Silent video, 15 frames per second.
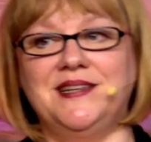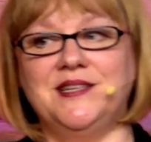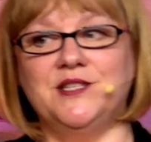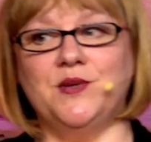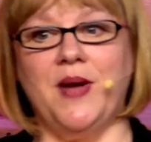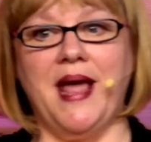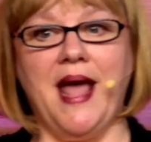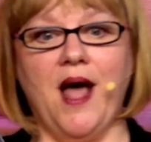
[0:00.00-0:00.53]

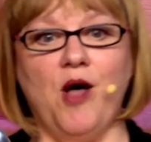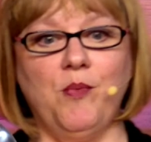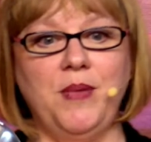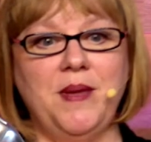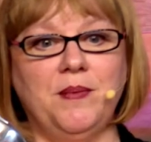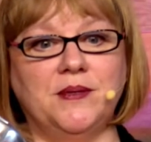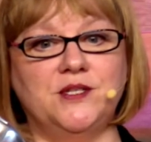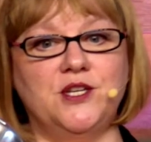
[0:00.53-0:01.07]
So I help
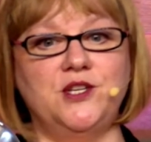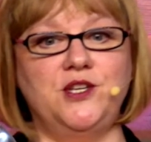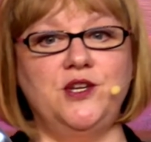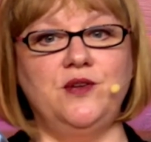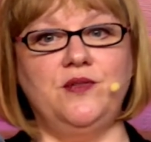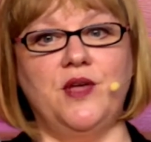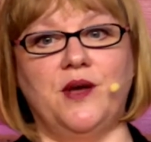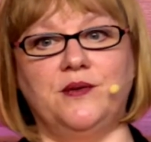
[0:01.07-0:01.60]
people to
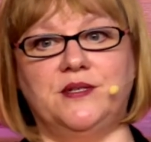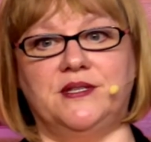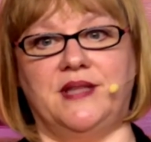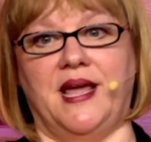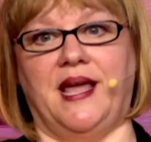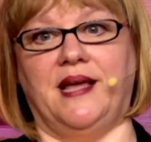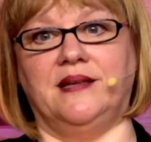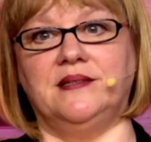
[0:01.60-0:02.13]
do those
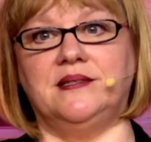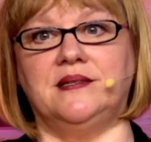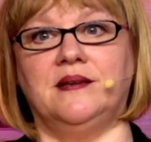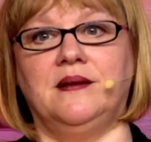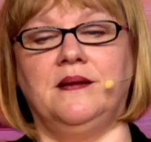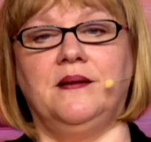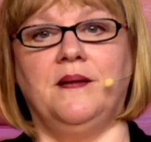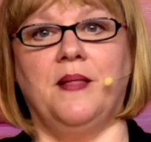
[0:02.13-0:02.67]
things,
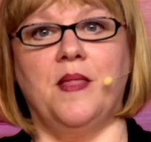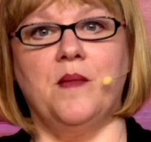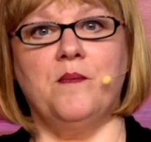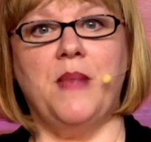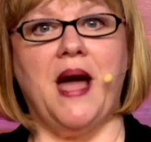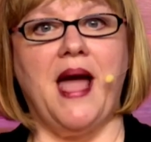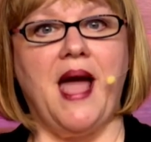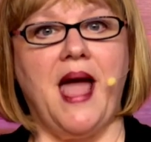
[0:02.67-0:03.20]

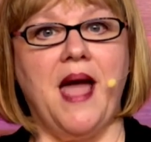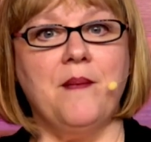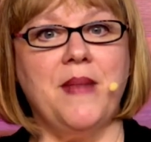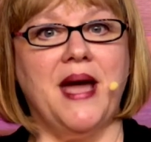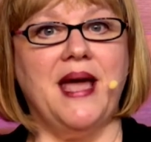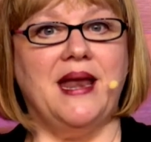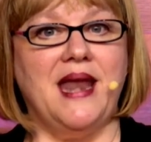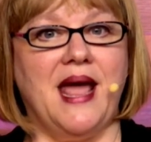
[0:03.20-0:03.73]
but am
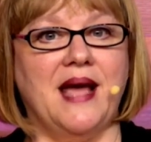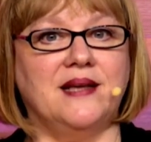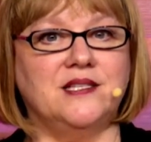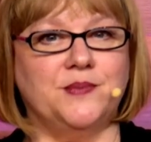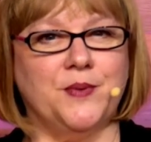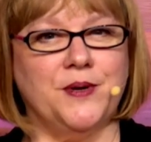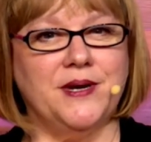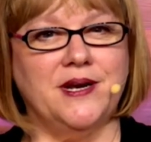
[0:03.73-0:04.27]
I an
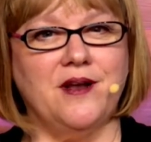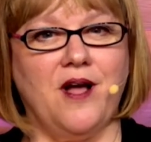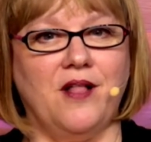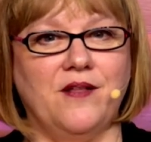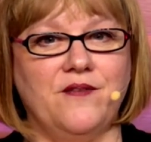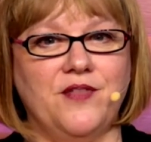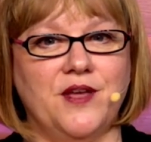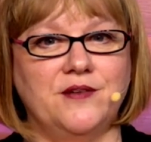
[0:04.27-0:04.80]
expert in all
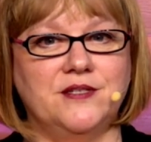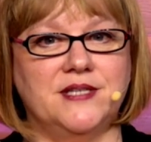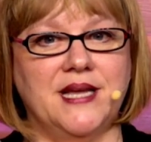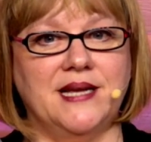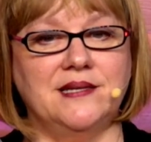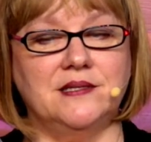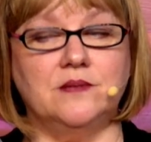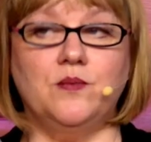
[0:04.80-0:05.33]
of those
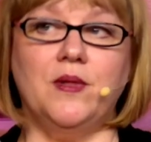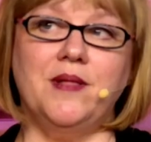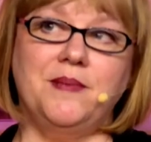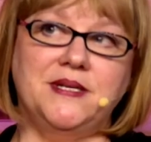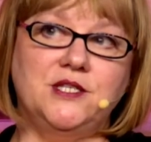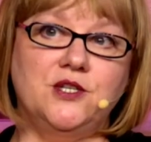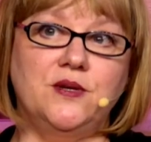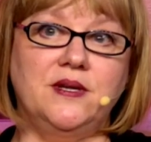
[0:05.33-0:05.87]
things? Well, I've
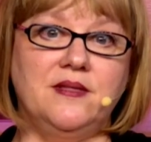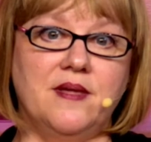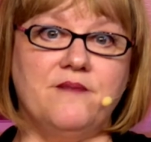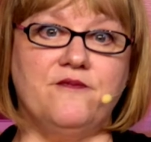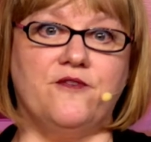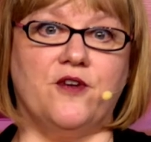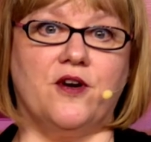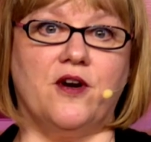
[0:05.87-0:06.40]
been doing them
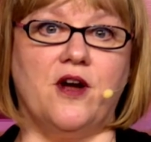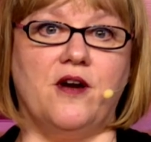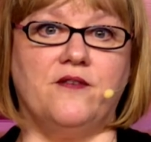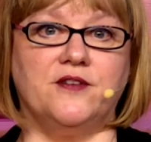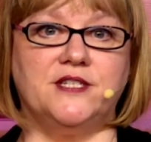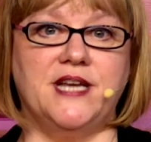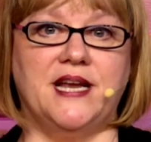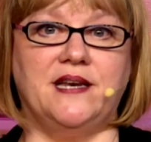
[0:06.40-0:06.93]
for
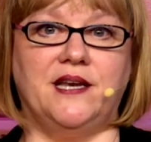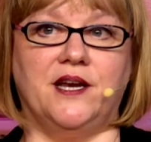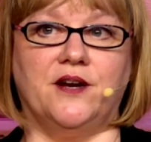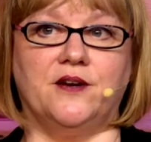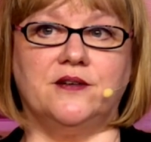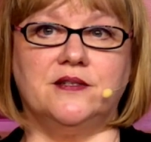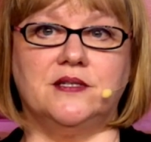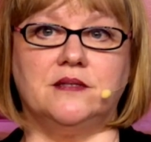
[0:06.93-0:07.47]
over 10
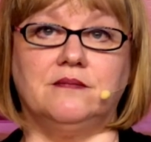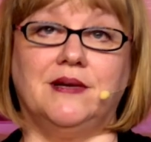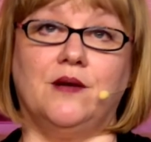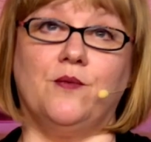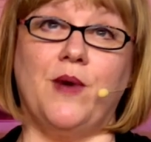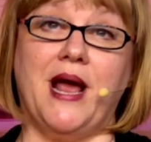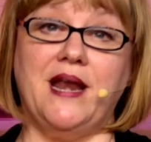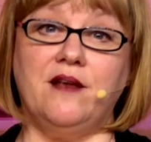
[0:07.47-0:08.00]
years. Well,
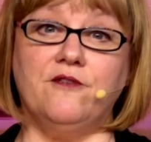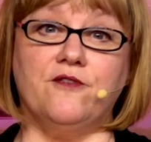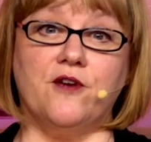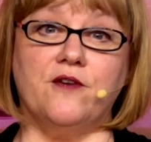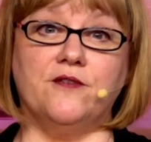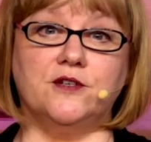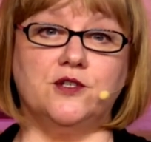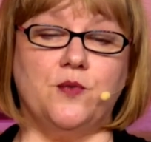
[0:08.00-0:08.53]
writing for
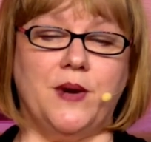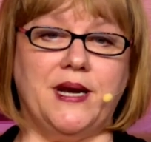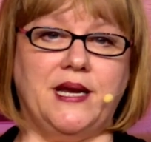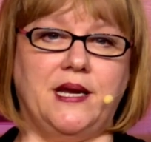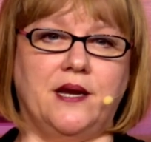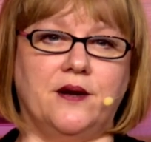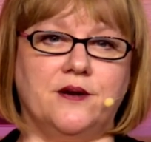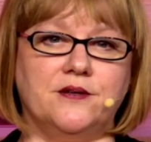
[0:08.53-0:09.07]
over 20
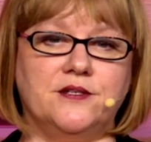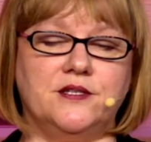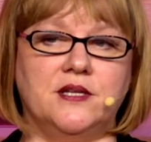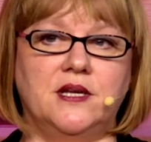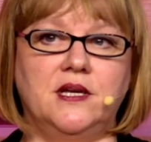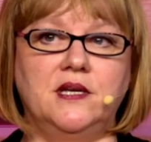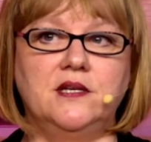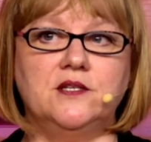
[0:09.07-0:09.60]
years.
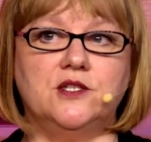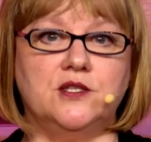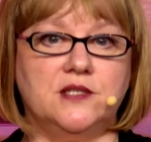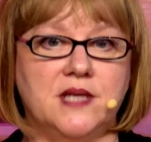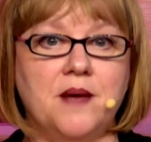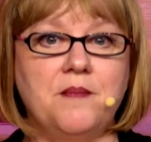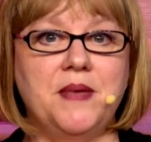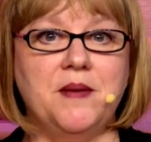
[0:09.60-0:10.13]
So
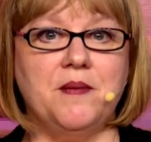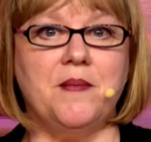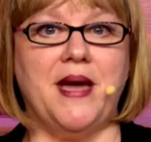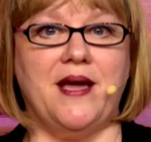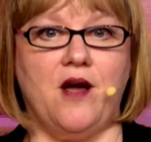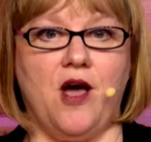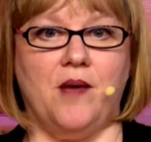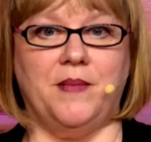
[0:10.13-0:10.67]
some people
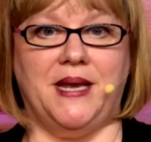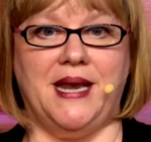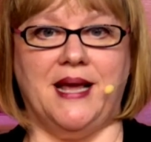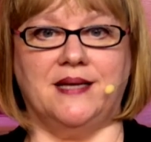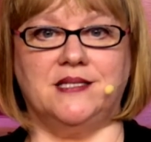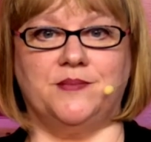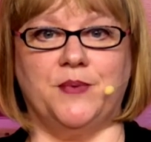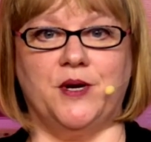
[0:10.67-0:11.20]
might call me an
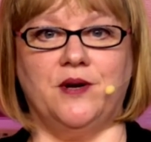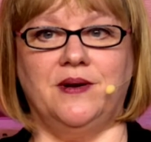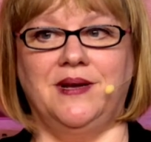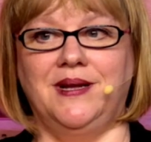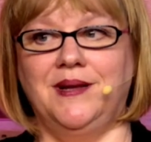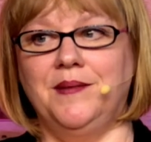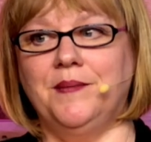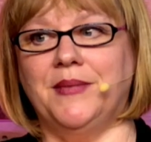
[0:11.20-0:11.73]
expert,
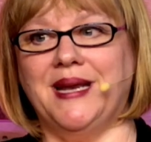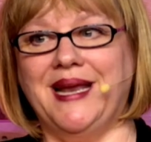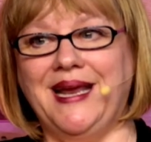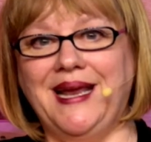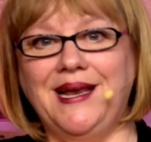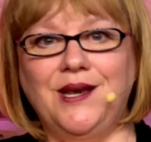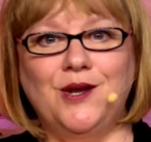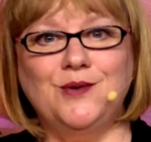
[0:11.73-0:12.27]
but I
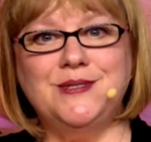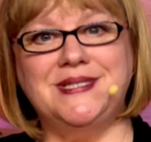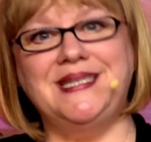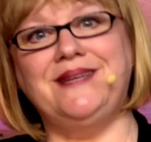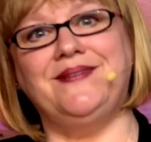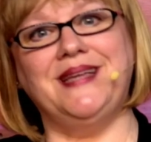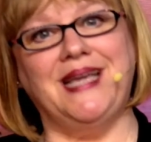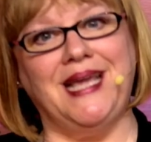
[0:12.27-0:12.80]
ain't no
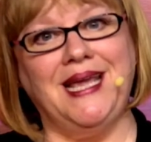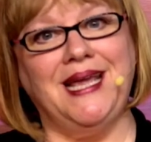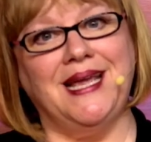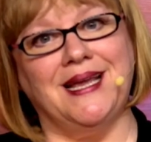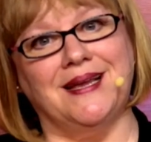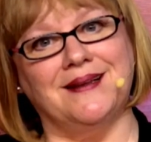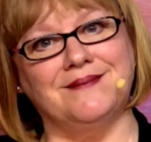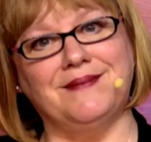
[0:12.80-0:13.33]
Stephen
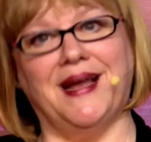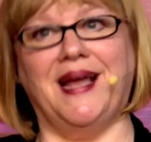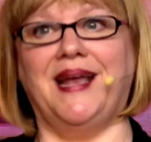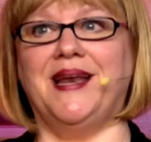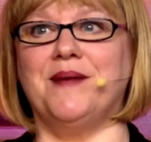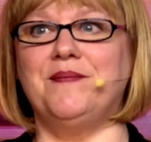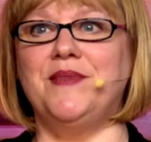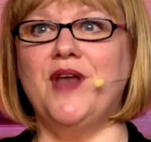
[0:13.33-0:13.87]
King, right?
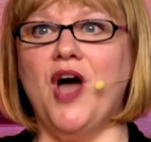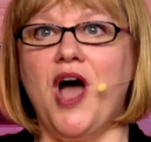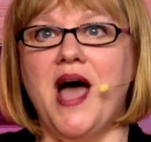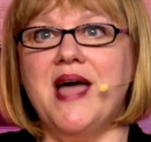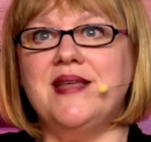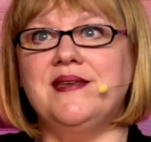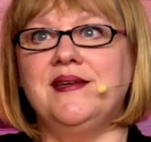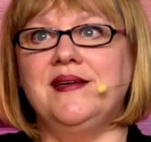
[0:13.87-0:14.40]
I'm
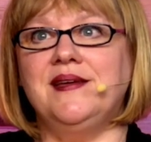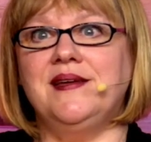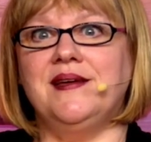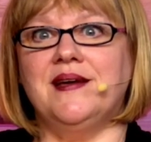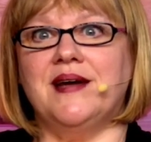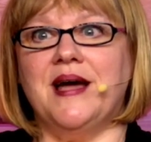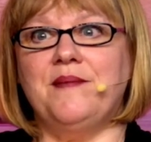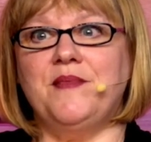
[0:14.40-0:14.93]
not
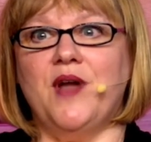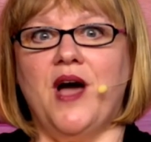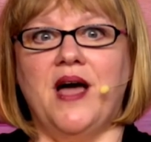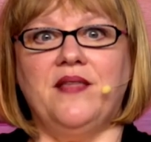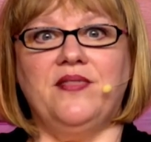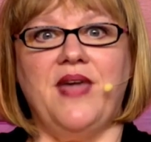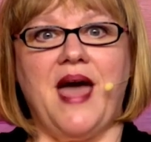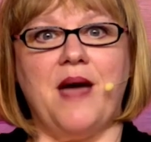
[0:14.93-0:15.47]

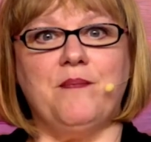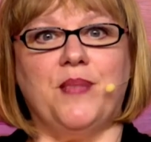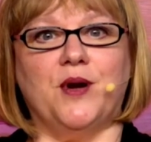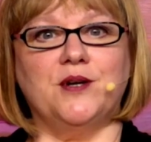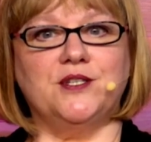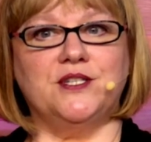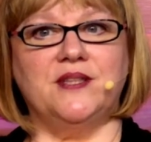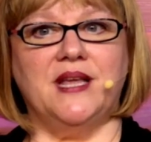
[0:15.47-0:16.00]
that
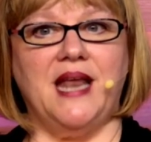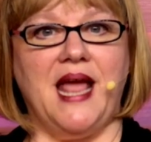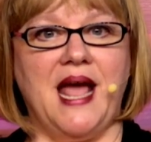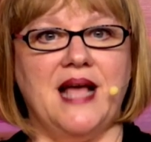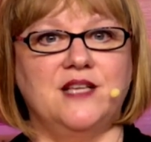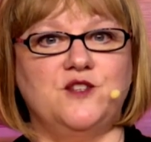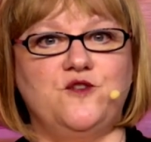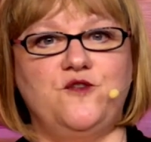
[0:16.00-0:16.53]
person that
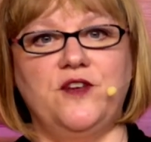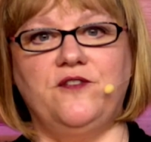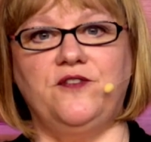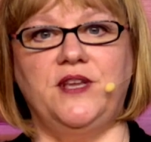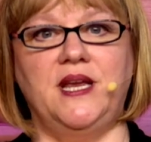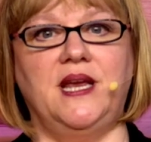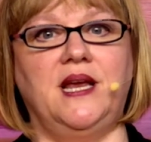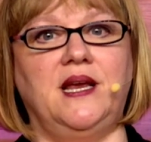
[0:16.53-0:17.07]
has
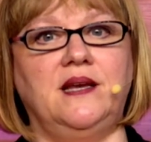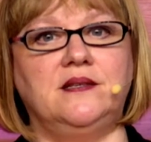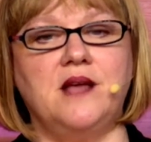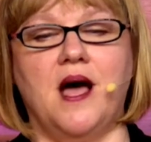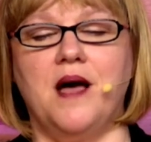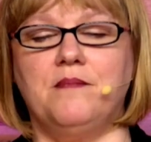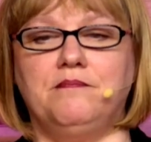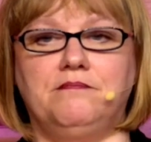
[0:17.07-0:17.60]
50
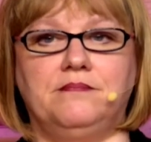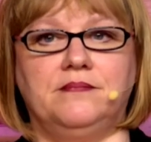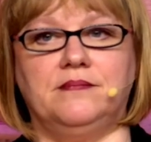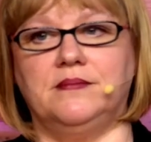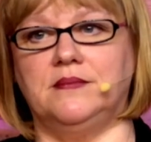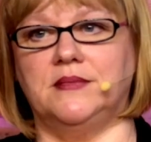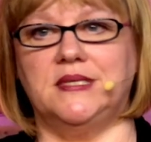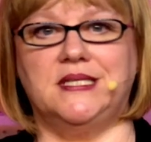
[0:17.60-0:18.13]
top
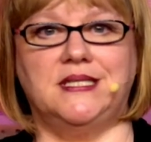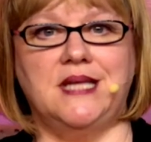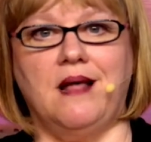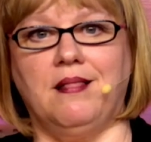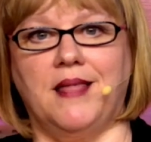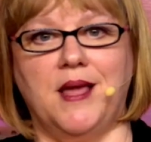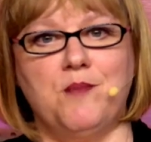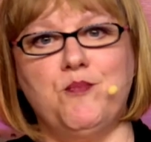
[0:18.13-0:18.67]

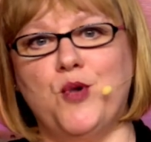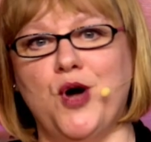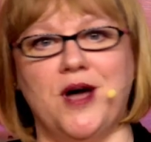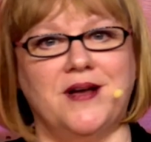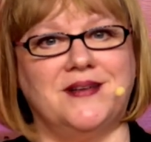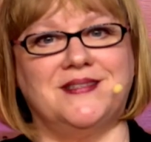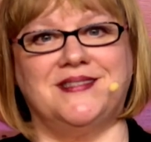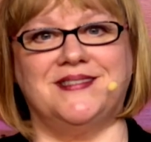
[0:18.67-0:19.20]
selling
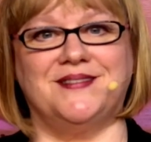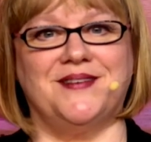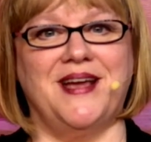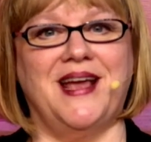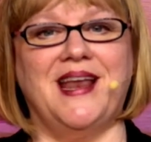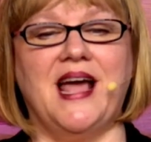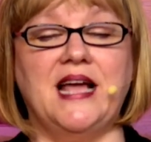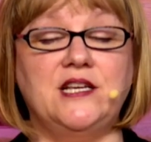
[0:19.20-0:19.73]
books,
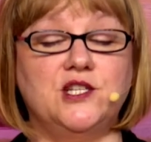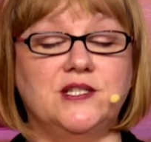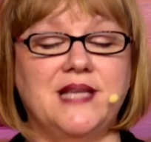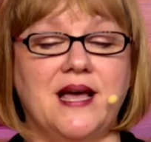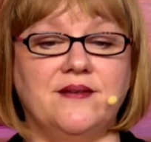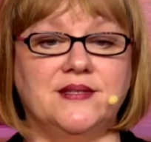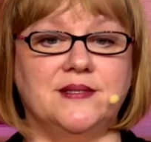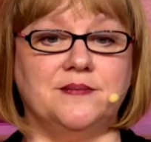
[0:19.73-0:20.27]
right? I just
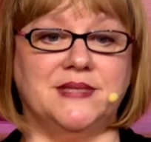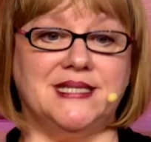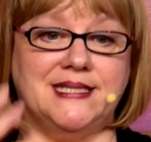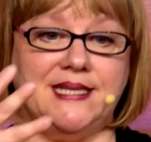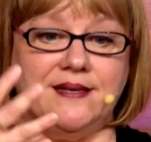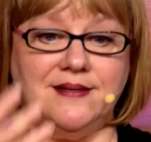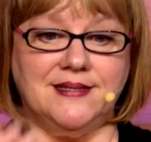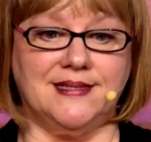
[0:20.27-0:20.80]
have some
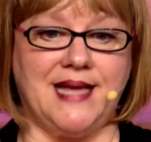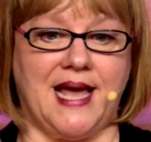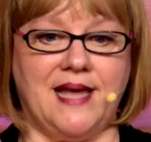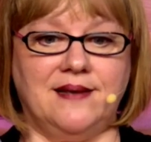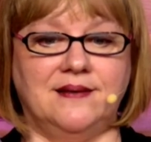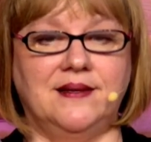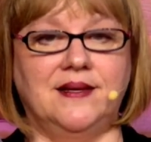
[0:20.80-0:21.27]
skill set.